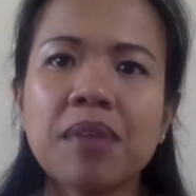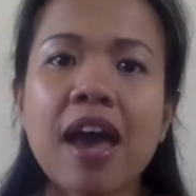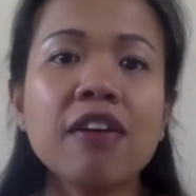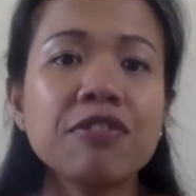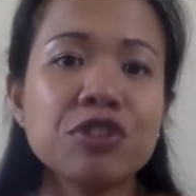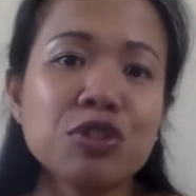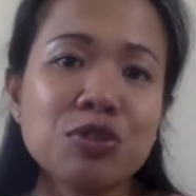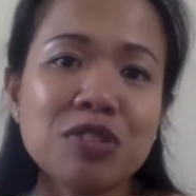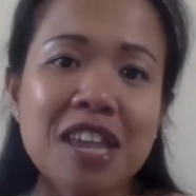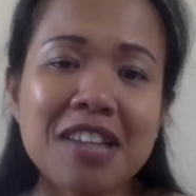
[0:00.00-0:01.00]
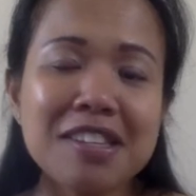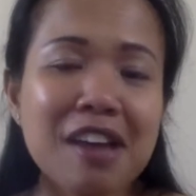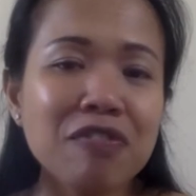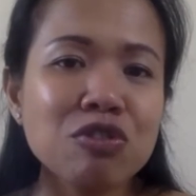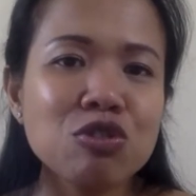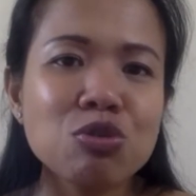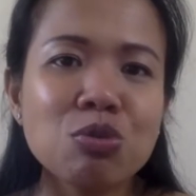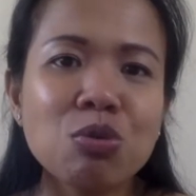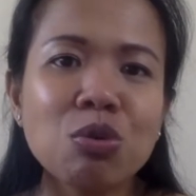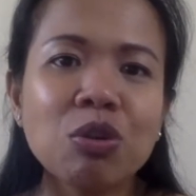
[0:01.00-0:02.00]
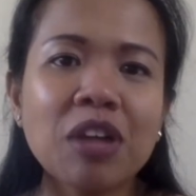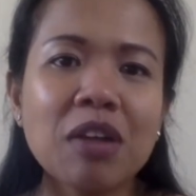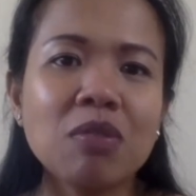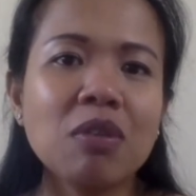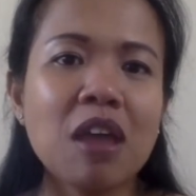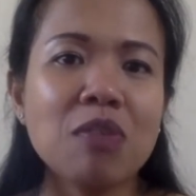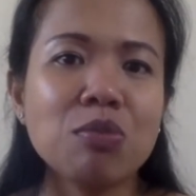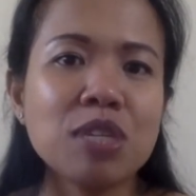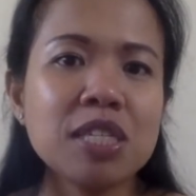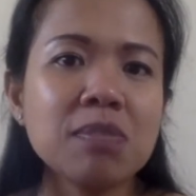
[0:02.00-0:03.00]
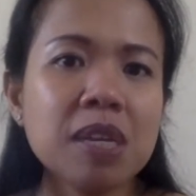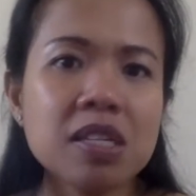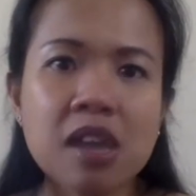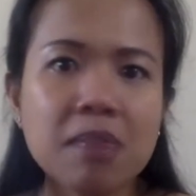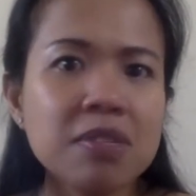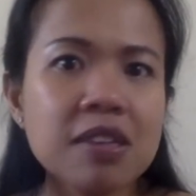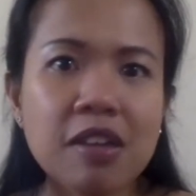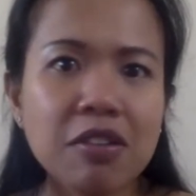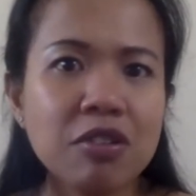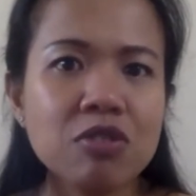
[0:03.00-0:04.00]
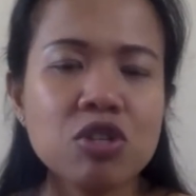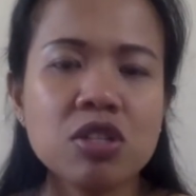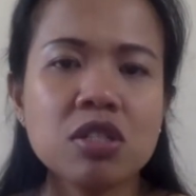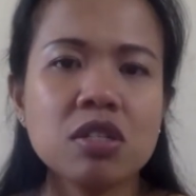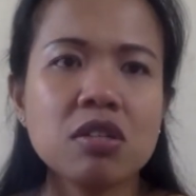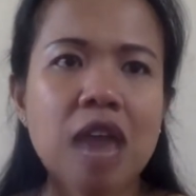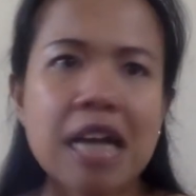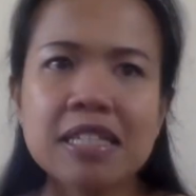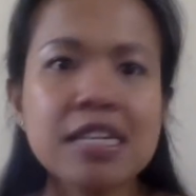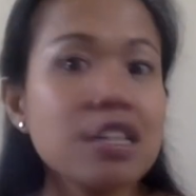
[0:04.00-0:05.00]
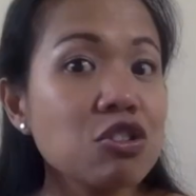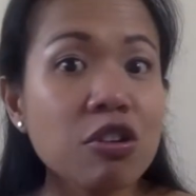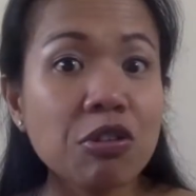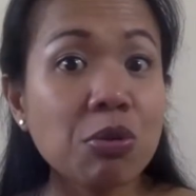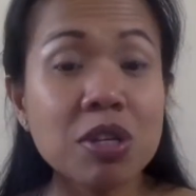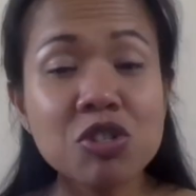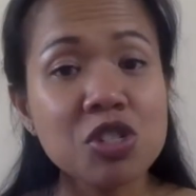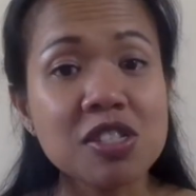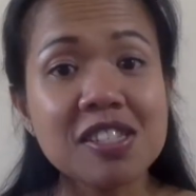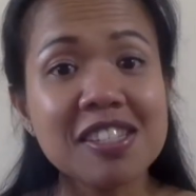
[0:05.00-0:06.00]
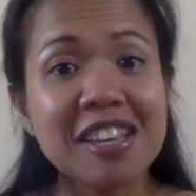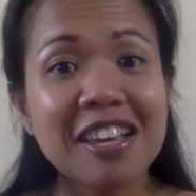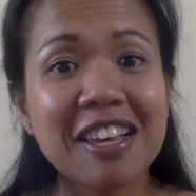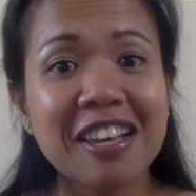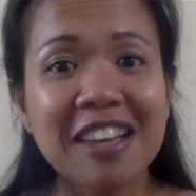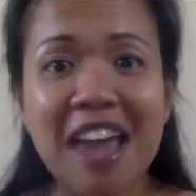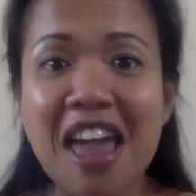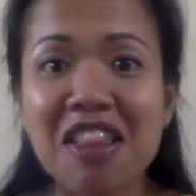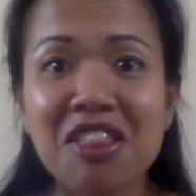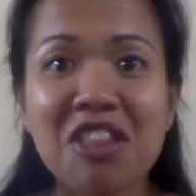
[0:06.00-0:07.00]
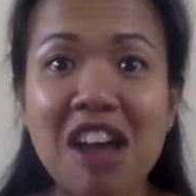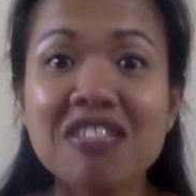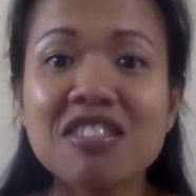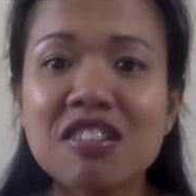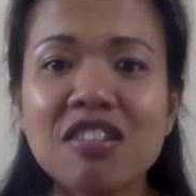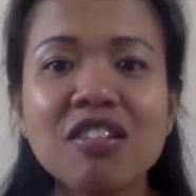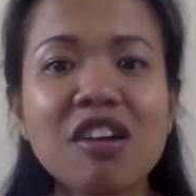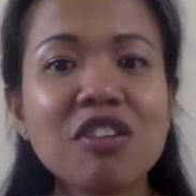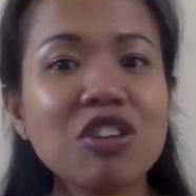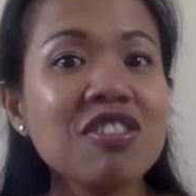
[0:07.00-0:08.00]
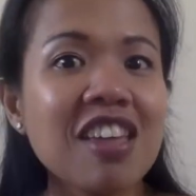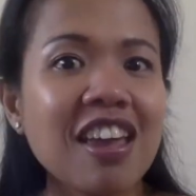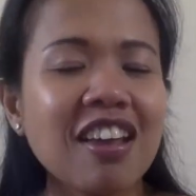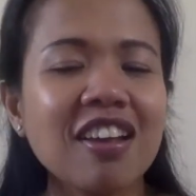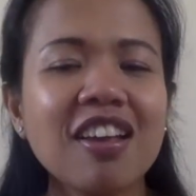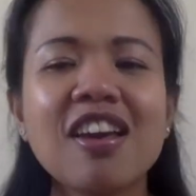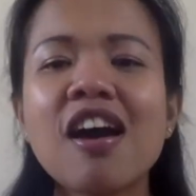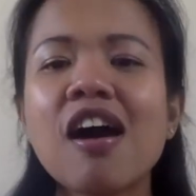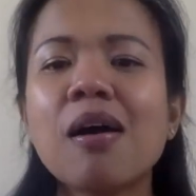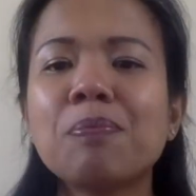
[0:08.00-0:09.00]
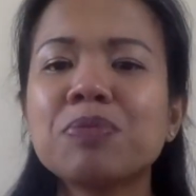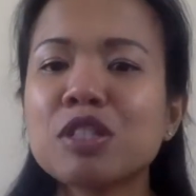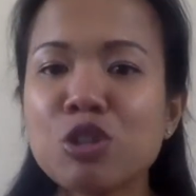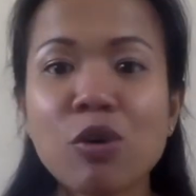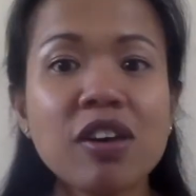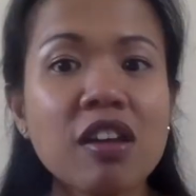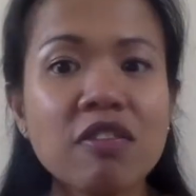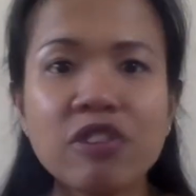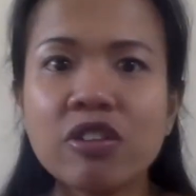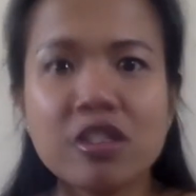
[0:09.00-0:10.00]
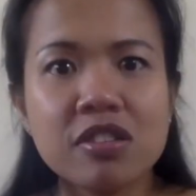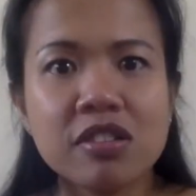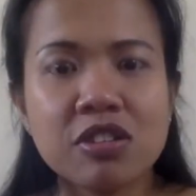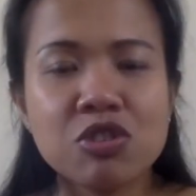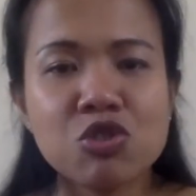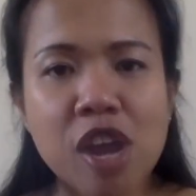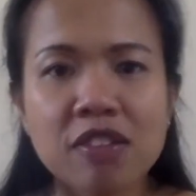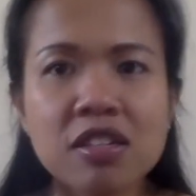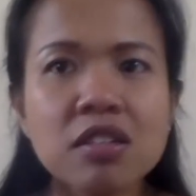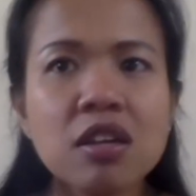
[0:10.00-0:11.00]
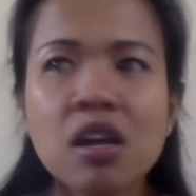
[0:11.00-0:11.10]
afternoon dates after school, and we spend time together just asking each other questions, and that's a good thing. So again, if you're easily distracted,